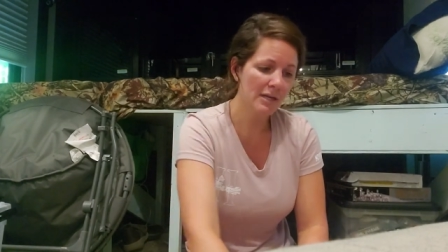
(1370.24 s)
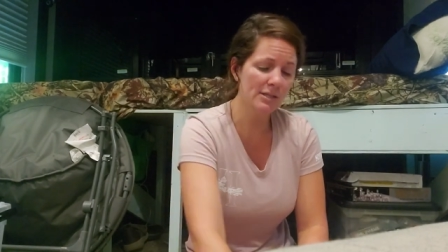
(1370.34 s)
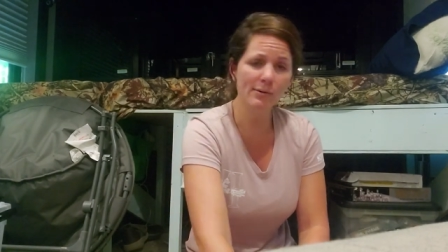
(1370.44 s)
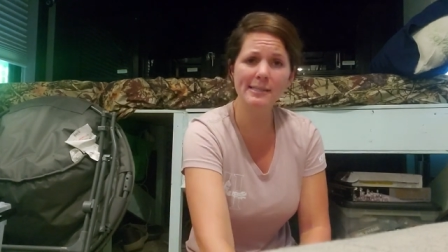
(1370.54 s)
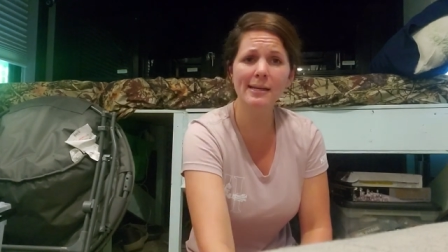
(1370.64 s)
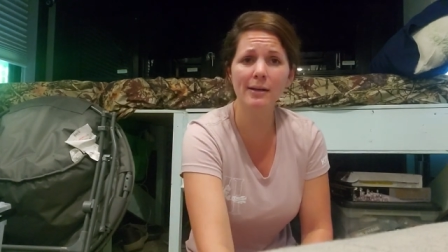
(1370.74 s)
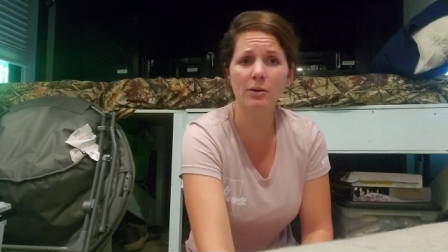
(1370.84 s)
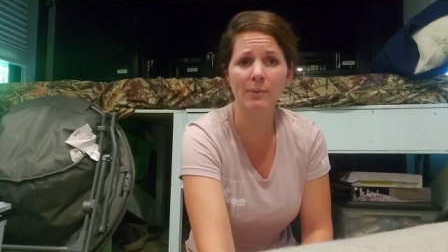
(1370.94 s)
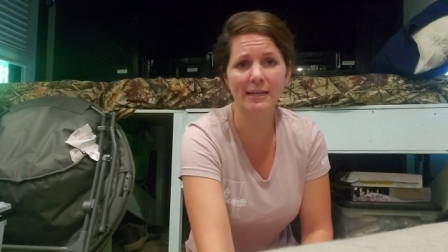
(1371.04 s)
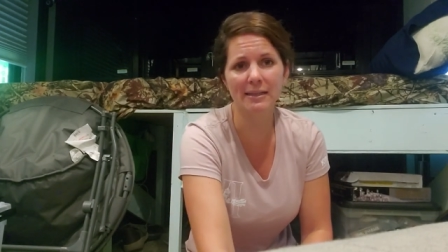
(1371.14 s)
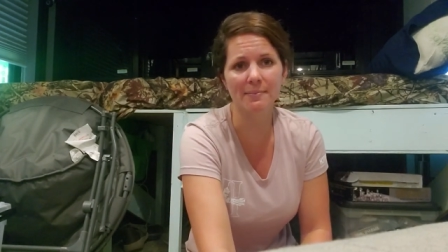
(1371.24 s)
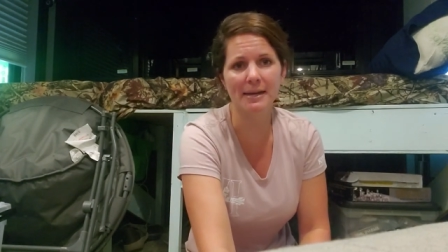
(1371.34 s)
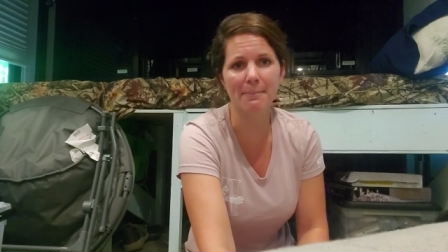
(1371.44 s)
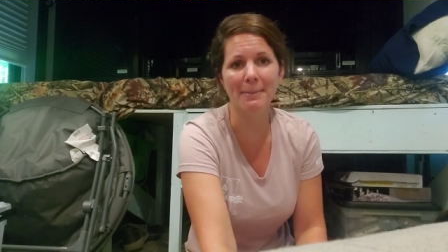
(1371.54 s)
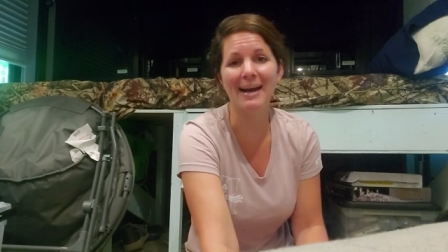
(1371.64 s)
So it's not a curriculum that
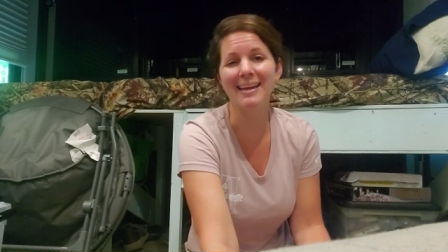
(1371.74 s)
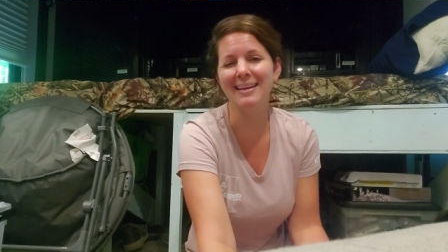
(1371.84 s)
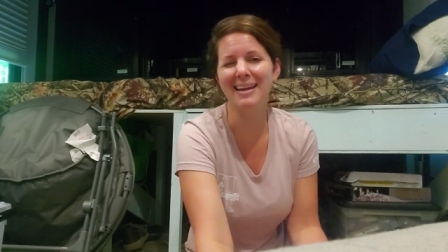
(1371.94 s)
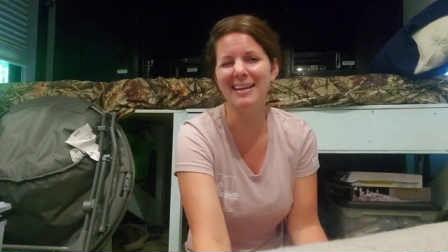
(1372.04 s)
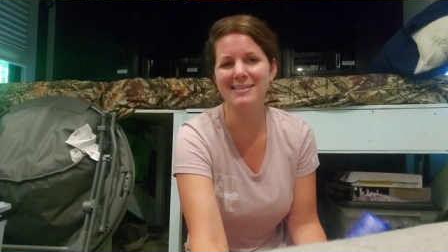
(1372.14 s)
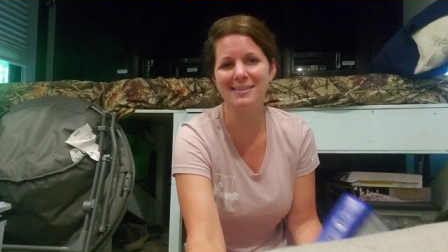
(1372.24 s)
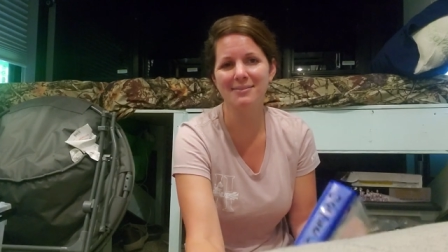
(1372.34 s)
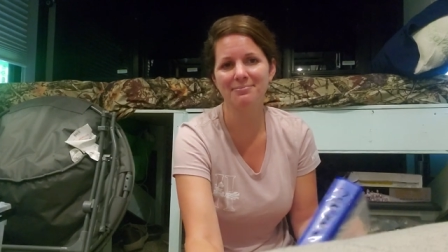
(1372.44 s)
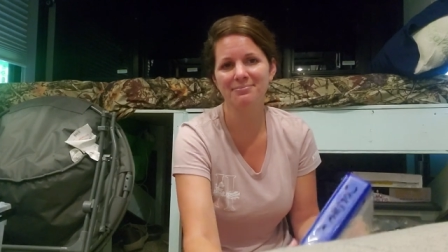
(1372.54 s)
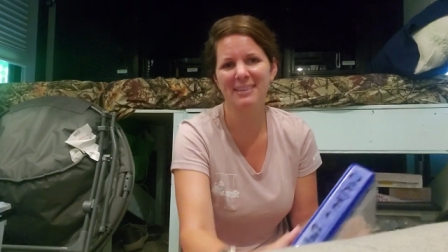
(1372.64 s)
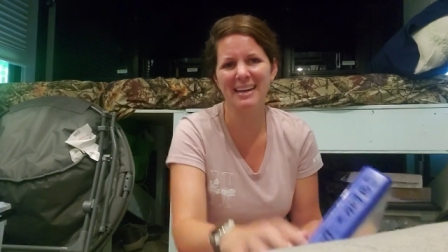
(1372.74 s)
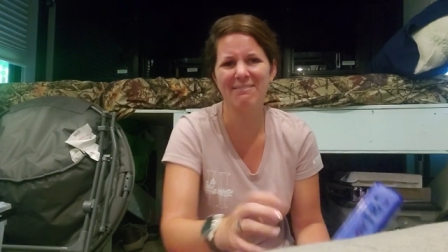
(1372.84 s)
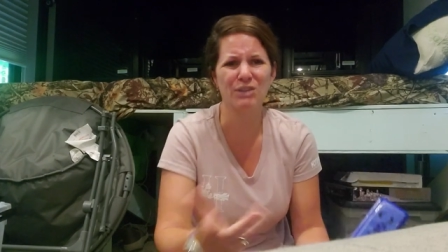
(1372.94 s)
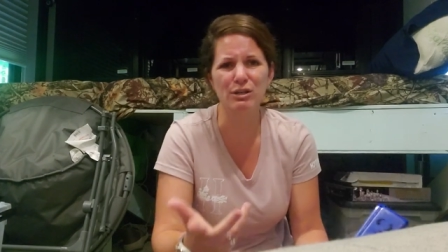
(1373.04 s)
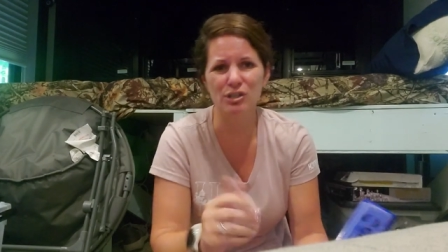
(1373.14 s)
I'm buying yet, not in
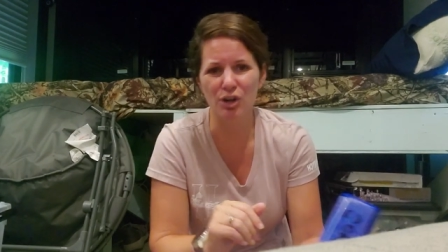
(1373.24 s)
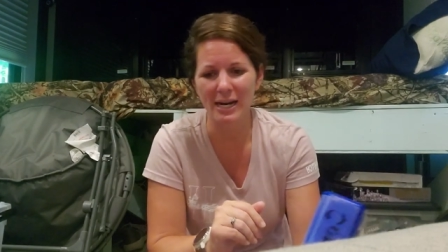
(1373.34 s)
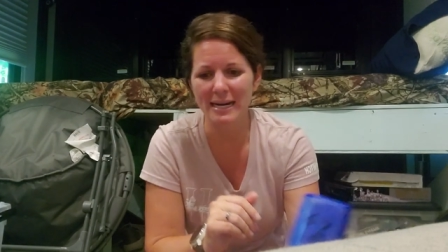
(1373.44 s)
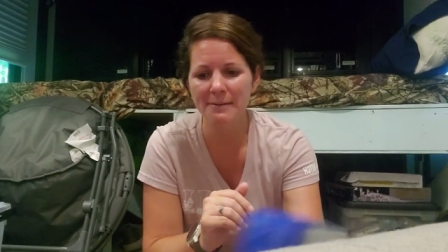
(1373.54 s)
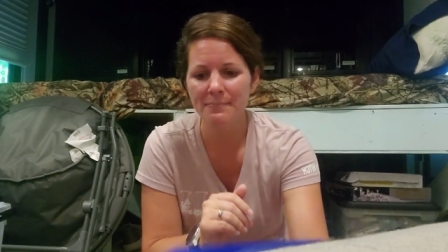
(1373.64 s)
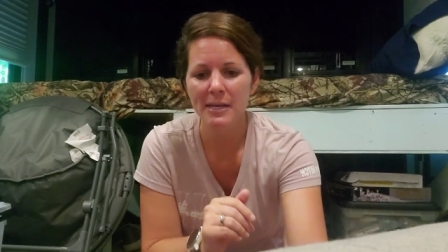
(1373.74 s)
first grade.